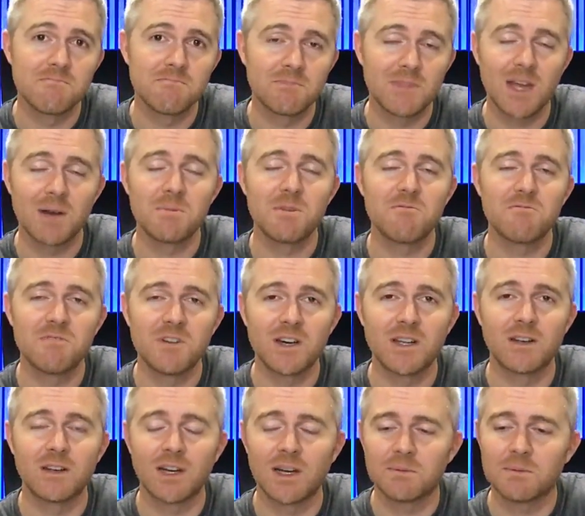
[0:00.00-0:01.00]
that'll be
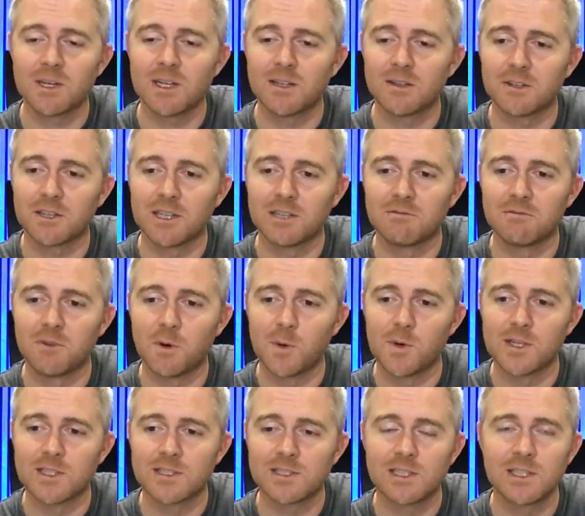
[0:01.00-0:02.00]
fun. I'm kind of looking forward
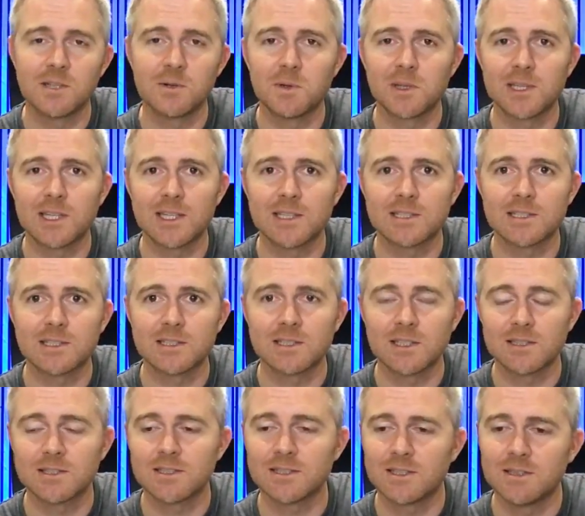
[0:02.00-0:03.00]
to seeing what that's,
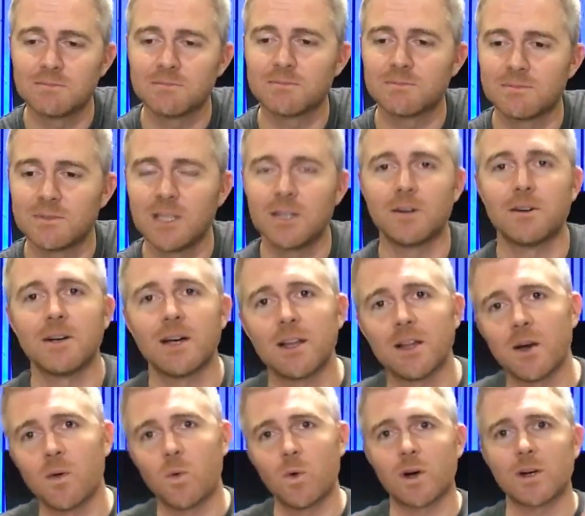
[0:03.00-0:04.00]
seeing, you know, how
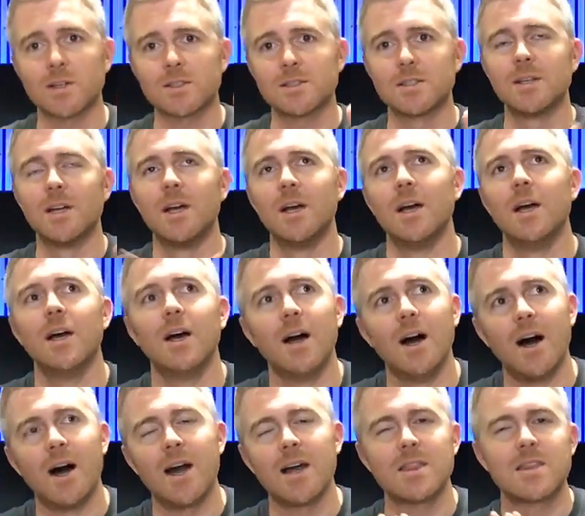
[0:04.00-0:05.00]
that works.
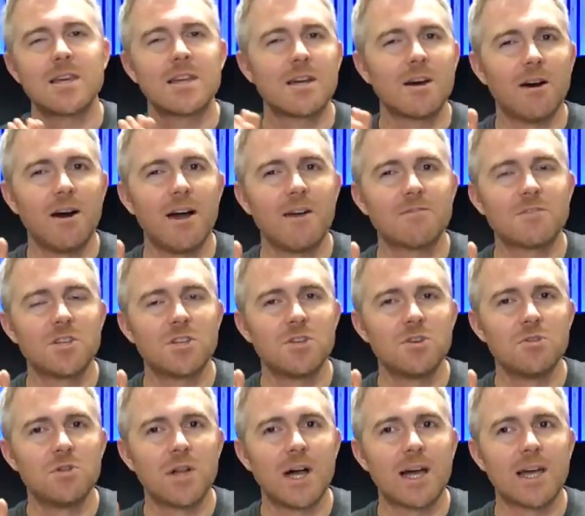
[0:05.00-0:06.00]
I think I'll have to
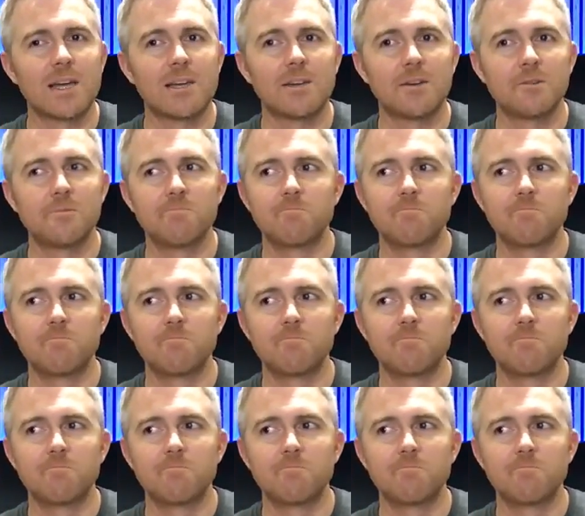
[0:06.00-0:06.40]
do like,